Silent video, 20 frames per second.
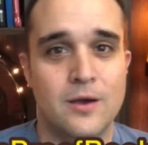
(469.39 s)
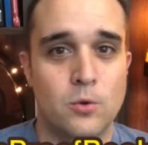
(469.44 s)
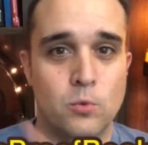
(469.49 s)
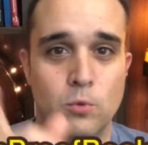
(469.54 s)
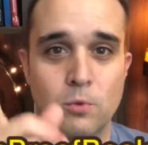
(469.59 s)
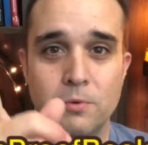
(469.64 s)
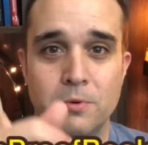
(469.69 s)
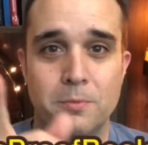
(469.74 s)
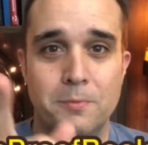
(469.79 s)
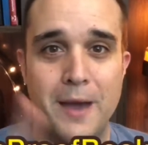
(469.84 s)

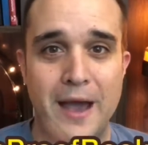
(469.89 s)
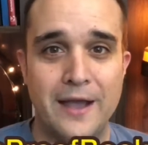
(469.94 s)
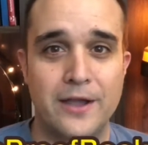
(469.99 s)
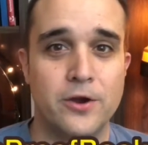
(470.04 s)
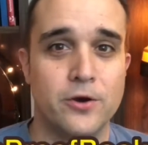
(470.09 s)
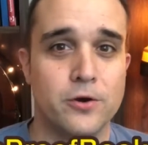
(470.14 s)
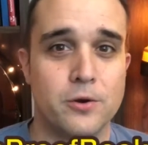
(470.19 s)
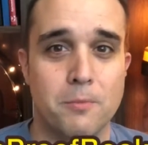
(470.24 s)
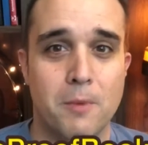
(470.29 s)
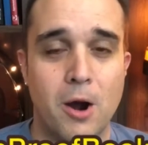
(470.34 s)
We'll be back
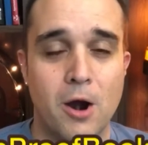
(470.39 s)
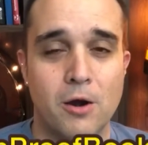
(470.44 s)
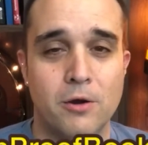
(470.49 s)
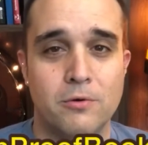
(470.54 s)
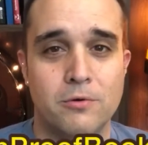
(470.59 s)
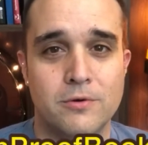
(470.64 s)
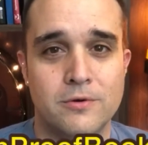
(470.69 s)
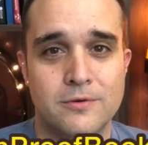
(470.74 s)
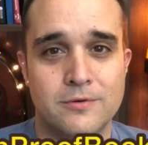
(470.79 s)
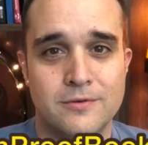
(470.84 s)
here
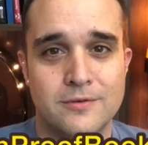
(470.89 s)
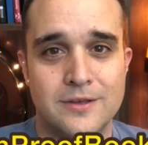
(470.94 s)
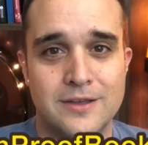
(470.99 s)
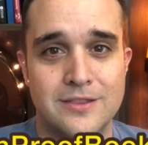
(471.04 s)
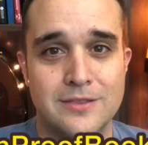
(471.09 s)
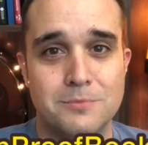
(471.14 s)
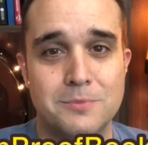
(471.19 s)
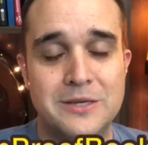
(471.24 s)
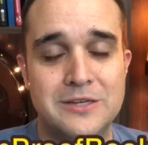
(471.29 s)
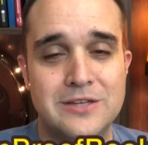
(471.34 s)
tomorrow. In
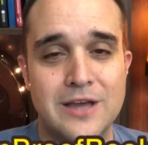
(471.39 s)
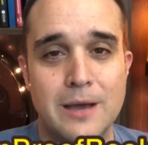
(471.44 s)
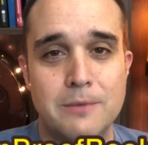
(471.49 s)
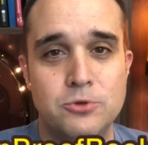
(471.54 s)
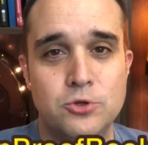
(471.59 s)
the meantime,